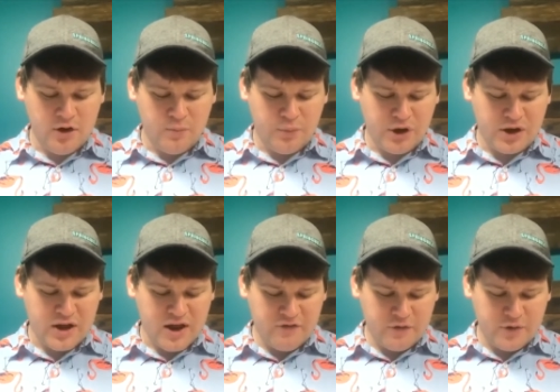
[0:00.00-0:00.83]
Bring in
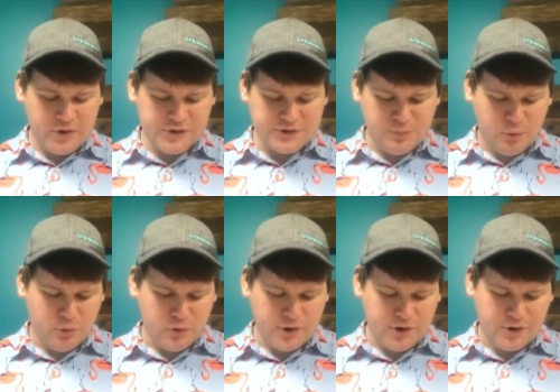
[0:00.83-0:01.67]
everyone who is
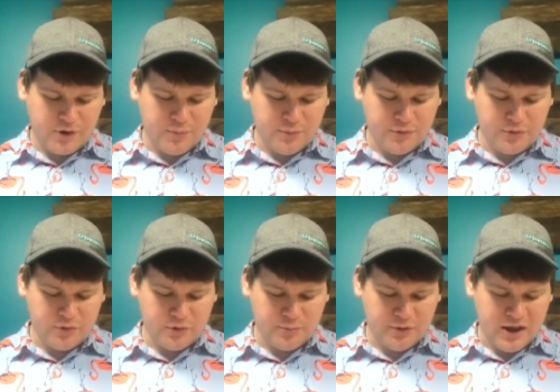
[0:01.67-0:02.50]
poor or crippled
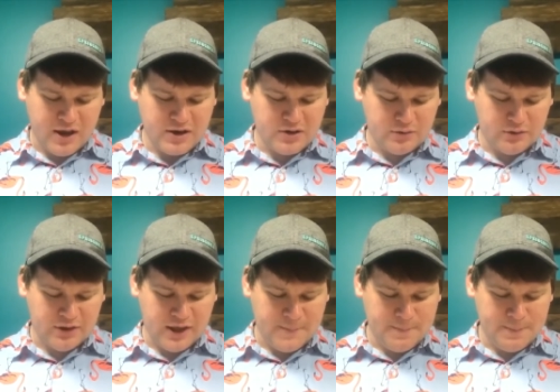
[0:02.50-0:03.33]
or blind or
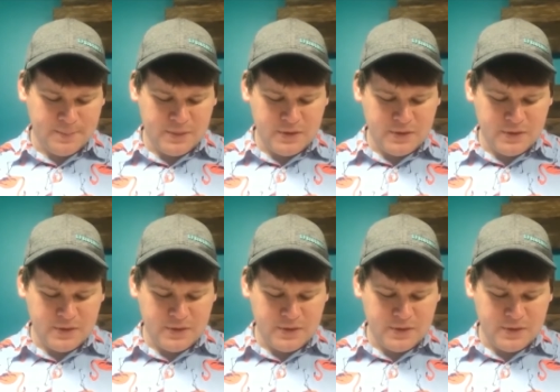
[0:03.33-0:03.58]
lame.'